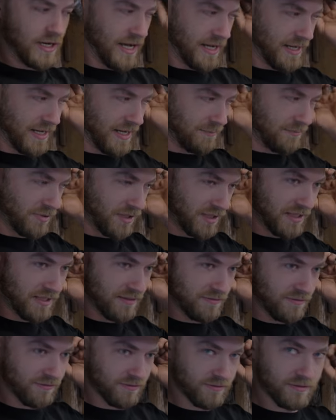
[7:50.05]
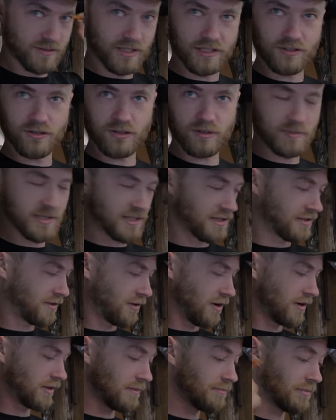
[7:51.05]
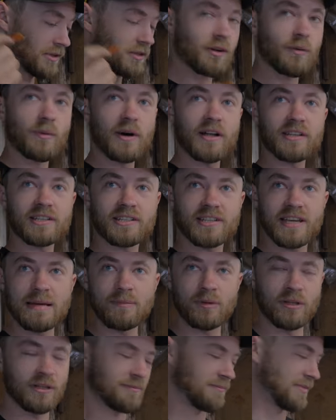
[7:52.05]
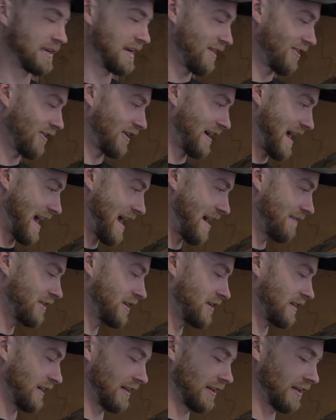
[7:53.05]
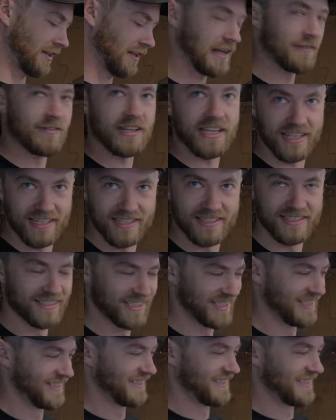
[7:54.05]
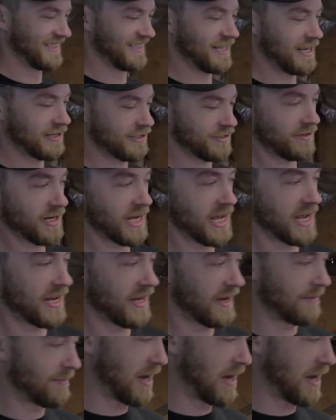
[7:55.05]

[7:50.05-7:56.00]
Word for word: I can't believe it took me this long to build a welding table, but now that I have it, I love it. Yesterday, I